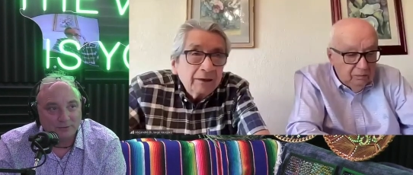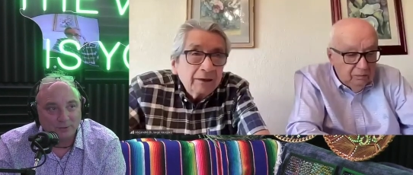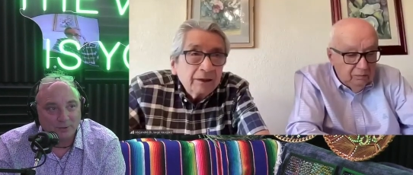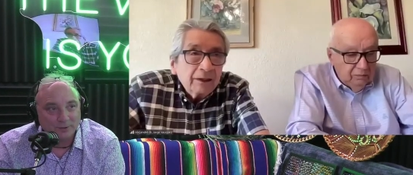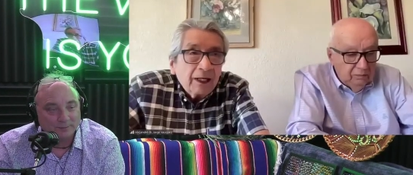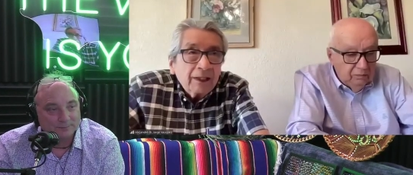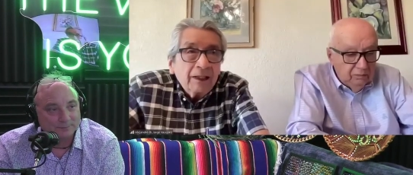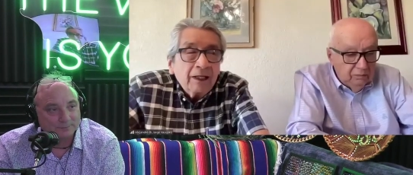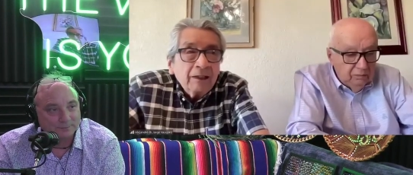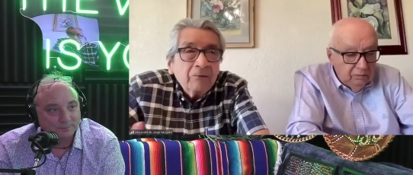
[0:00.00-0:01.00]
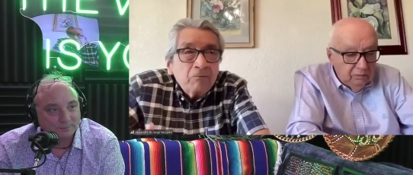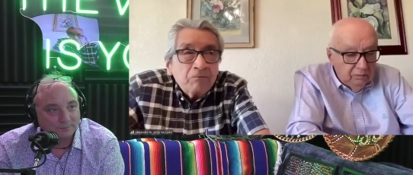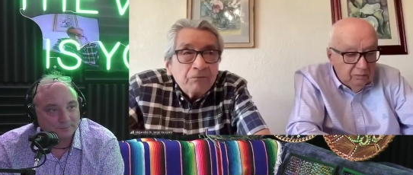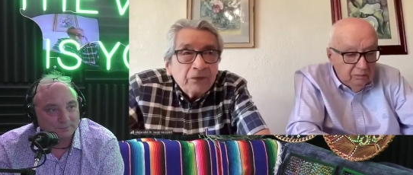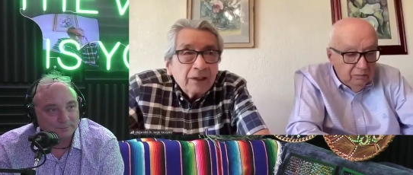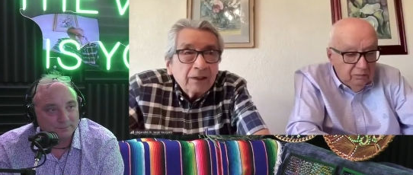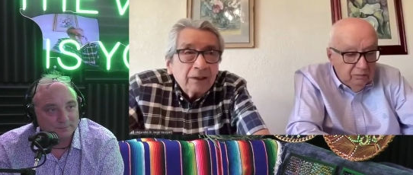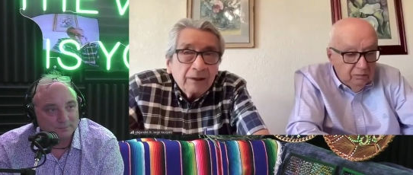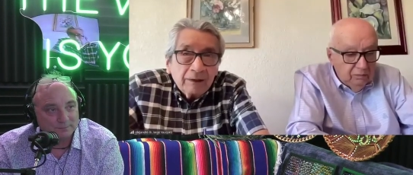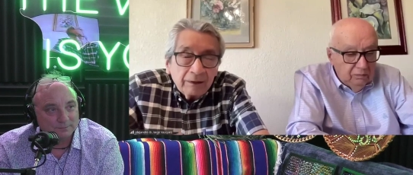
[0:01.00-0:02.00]
Speaker 1: El Aguila
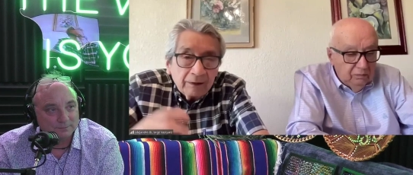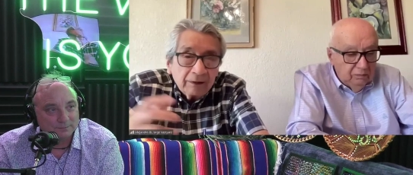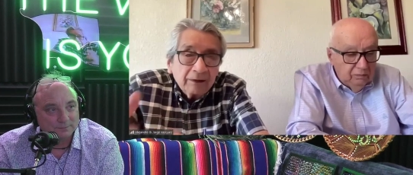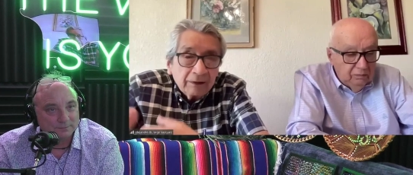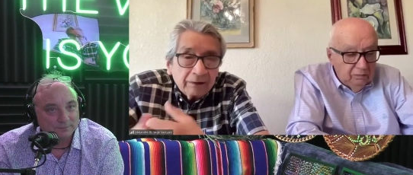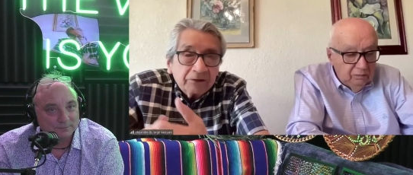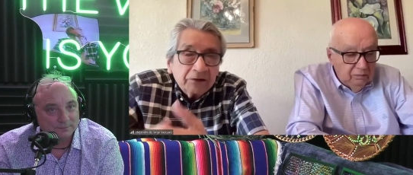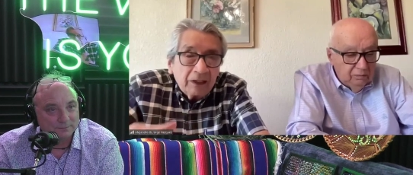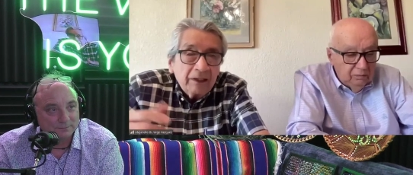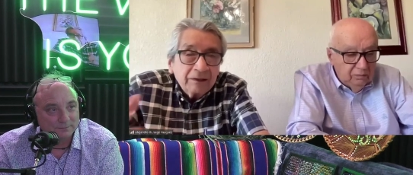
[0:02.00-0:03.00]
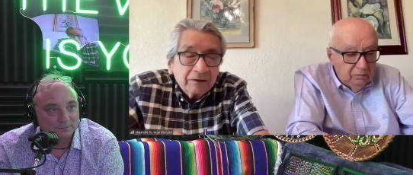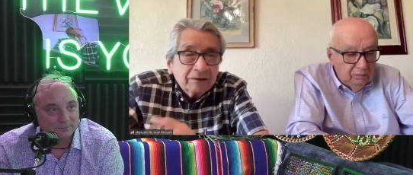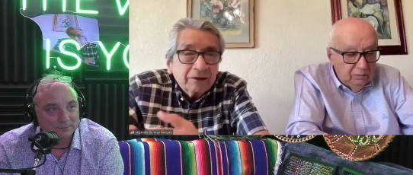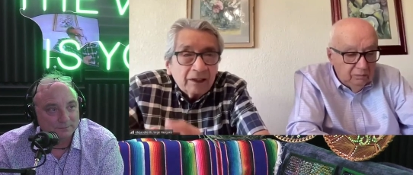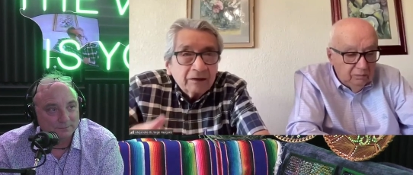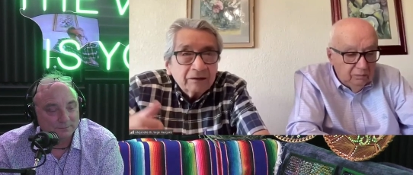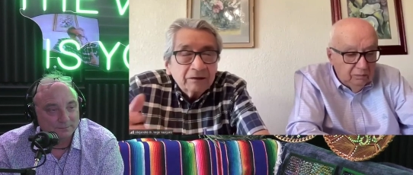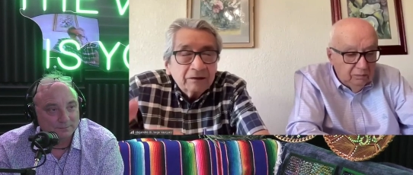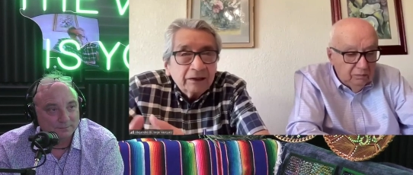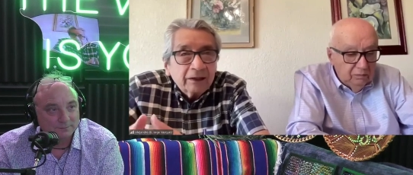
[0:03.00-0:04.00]
uh, really
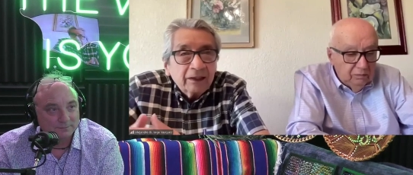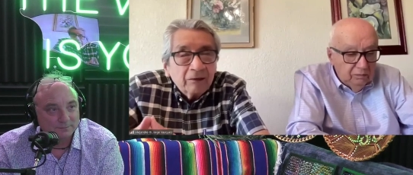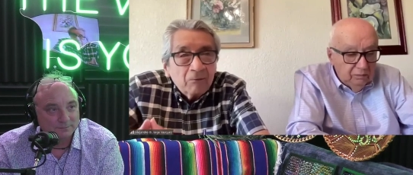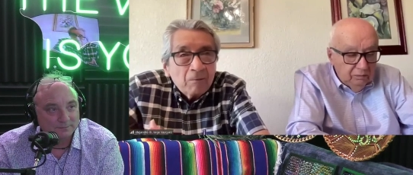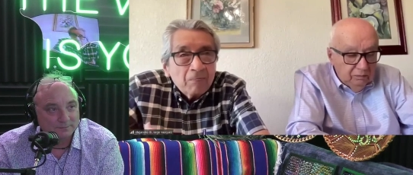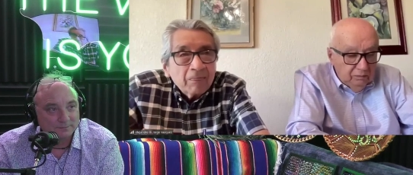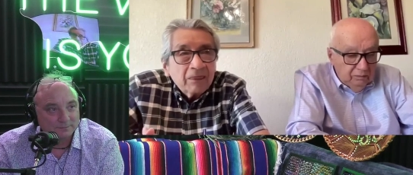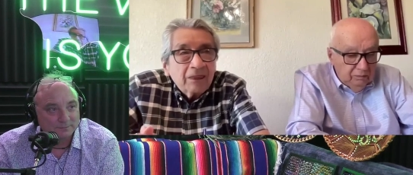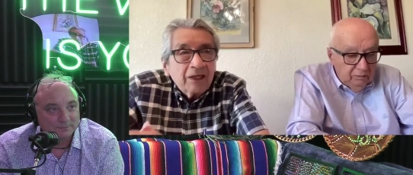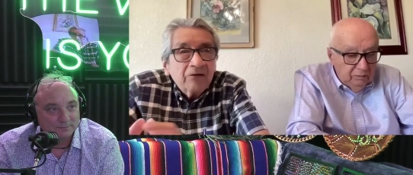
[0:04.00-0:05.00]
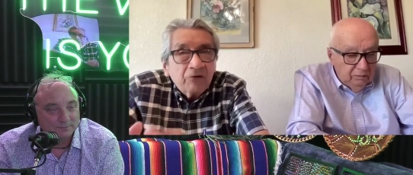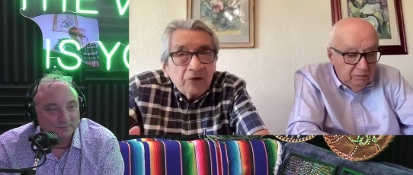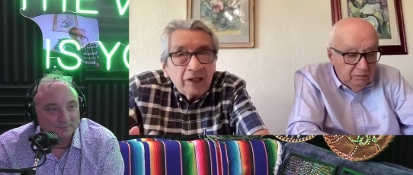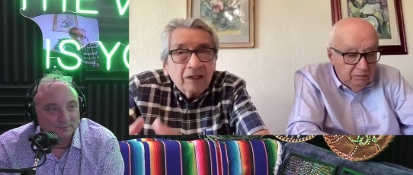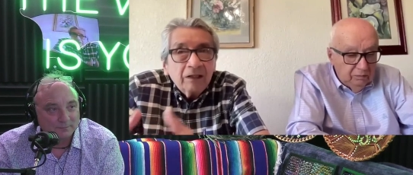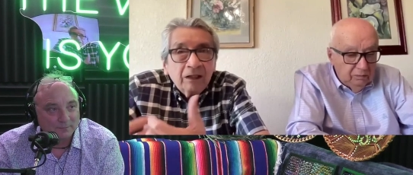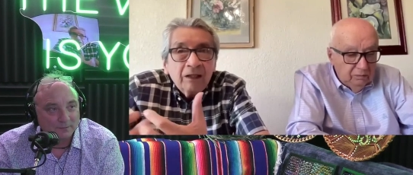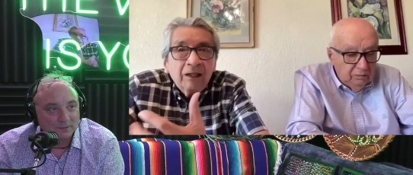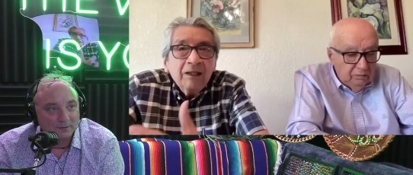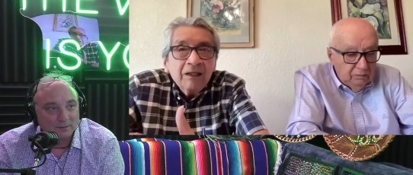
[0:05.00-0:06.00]
started the the real
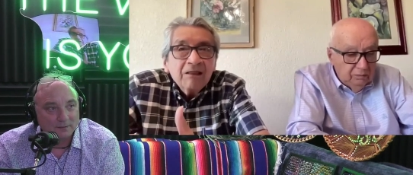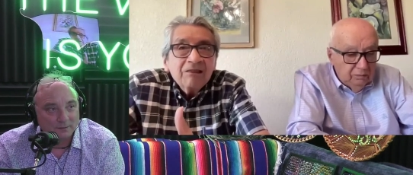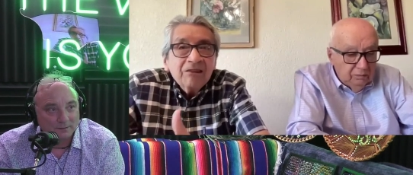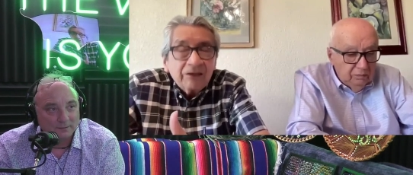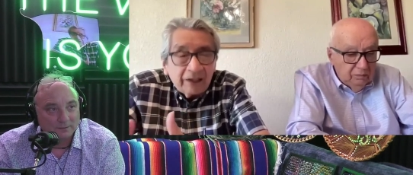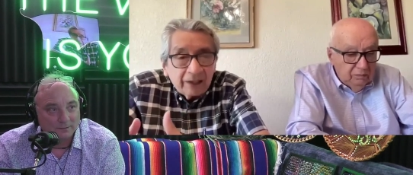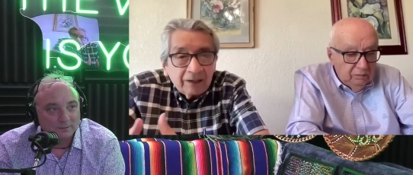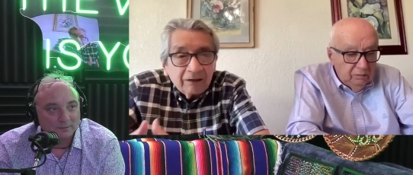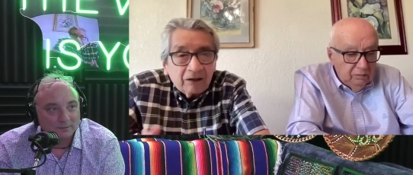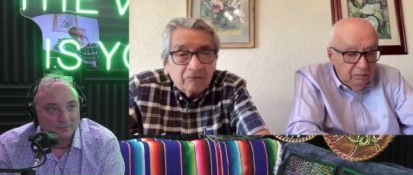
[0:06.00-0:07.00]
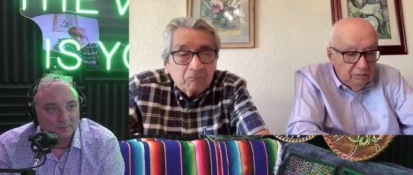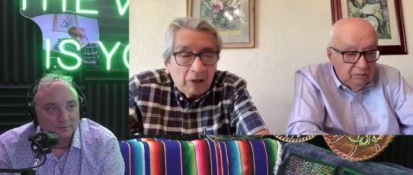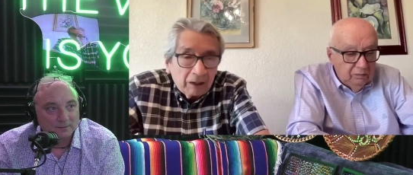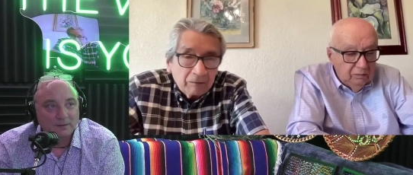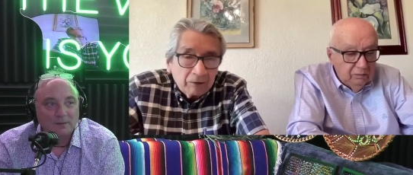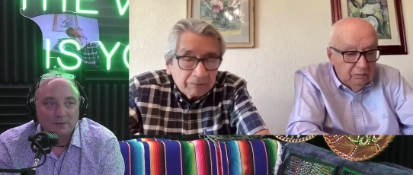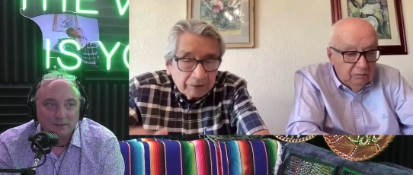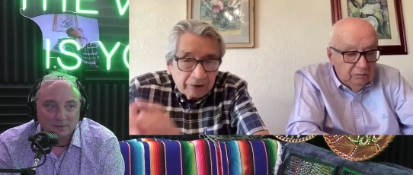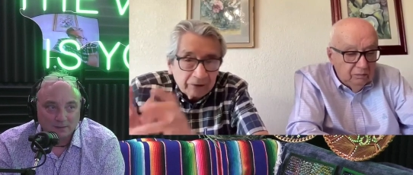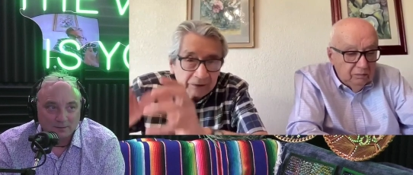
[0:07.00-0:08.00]
thing of marbles,
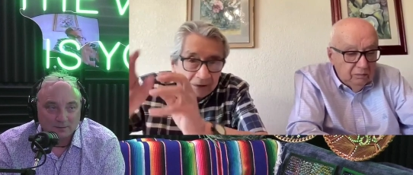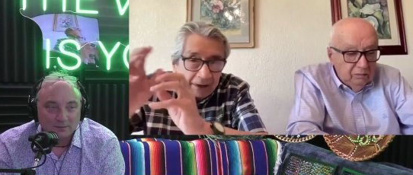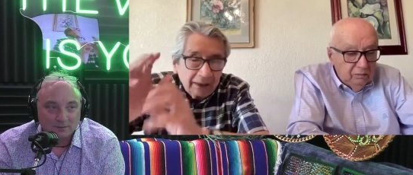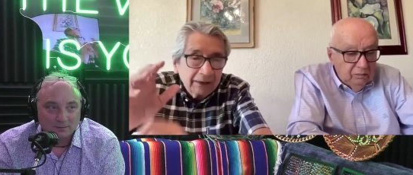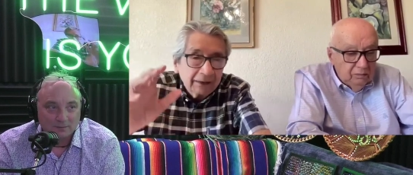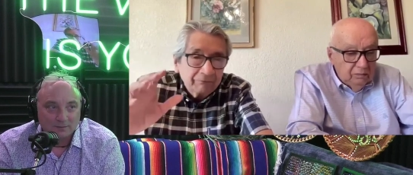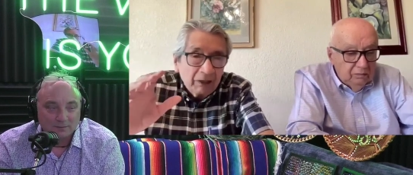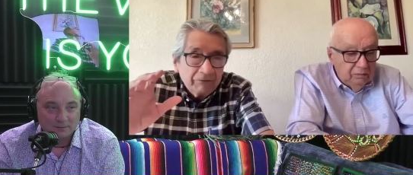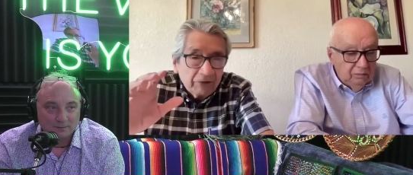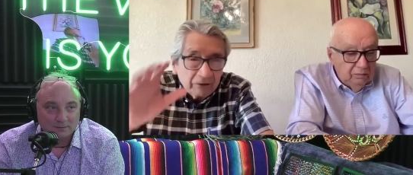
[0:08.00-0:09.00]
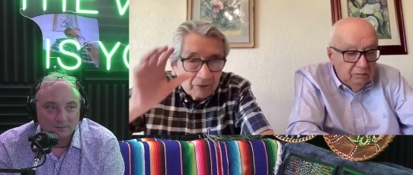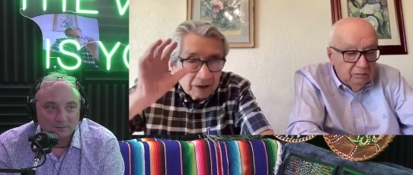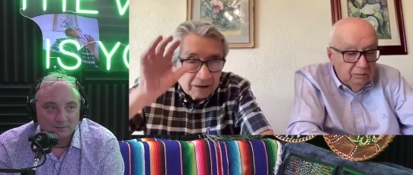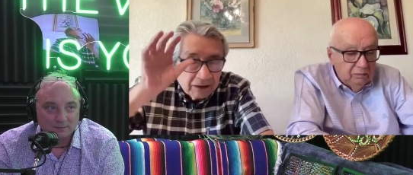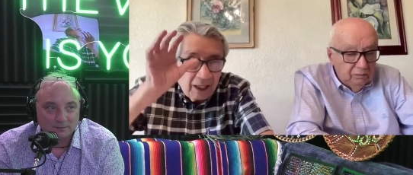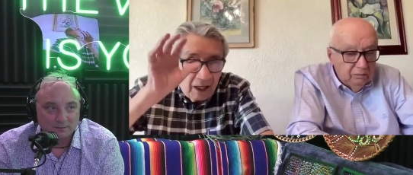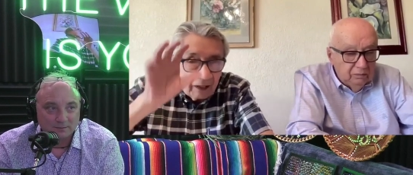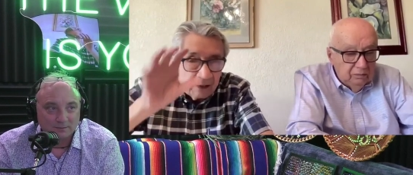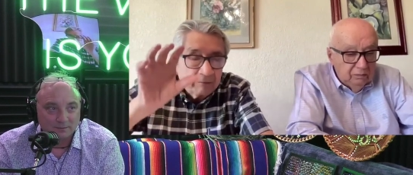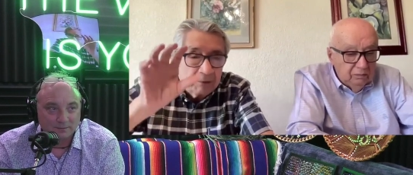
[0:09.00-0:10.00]
because then my father was one
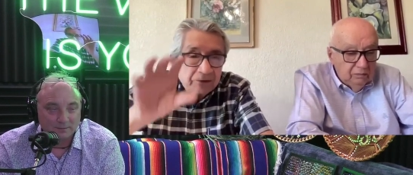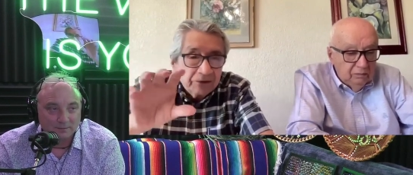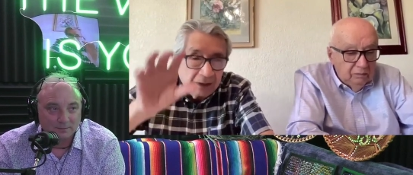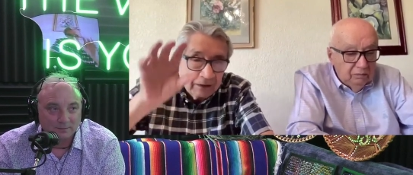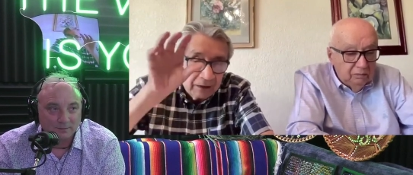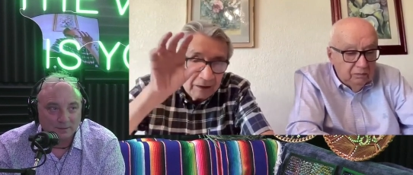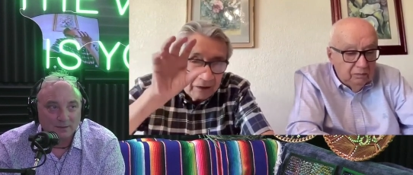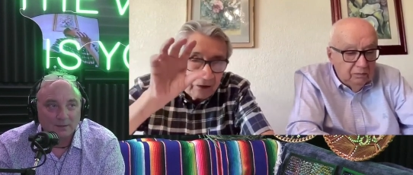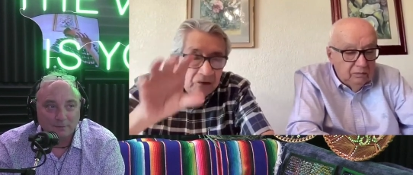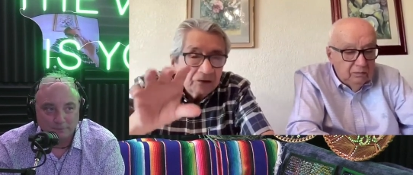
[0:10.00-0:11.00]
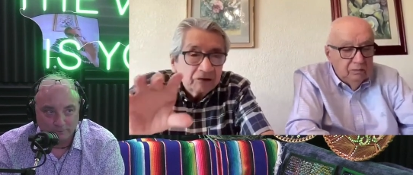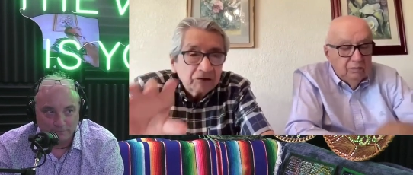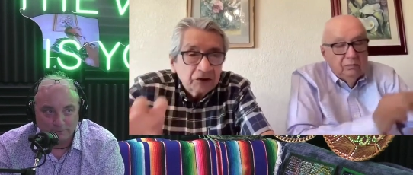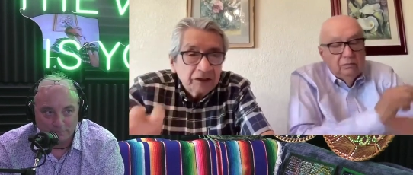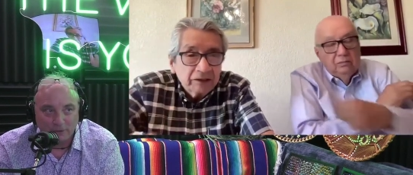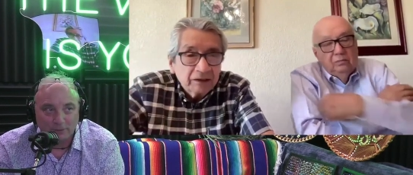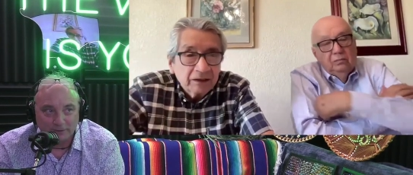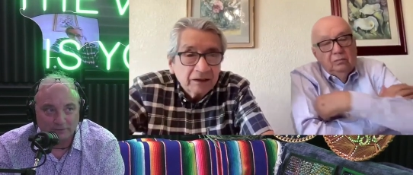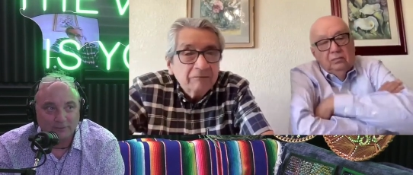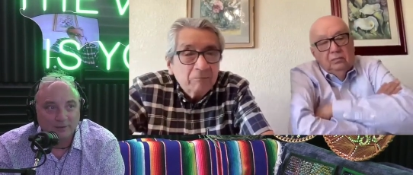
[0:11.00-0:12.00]
hundred percent.
Speaker 2: Concentrated, focused,